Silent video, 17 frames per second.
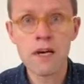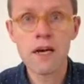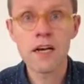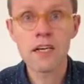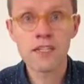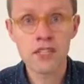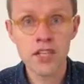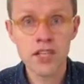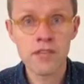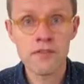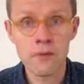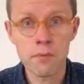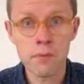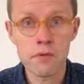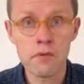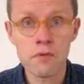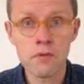
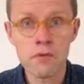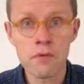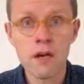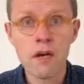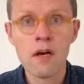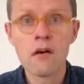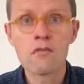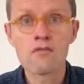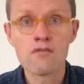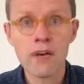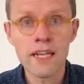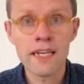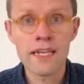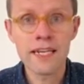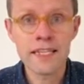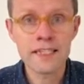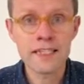achievable,
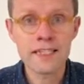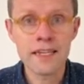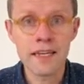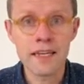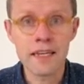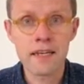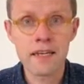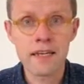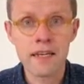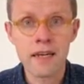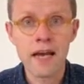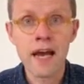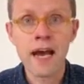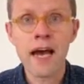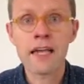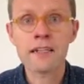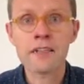realistic,
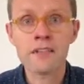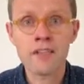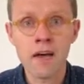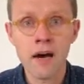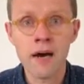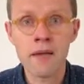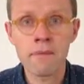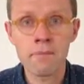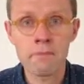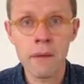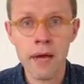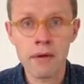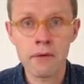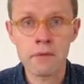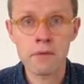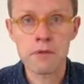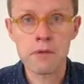and
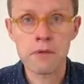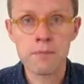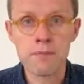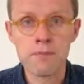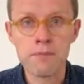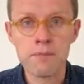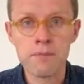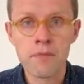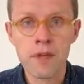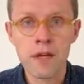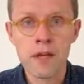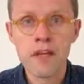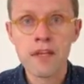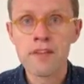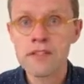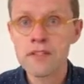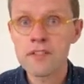time-bound. The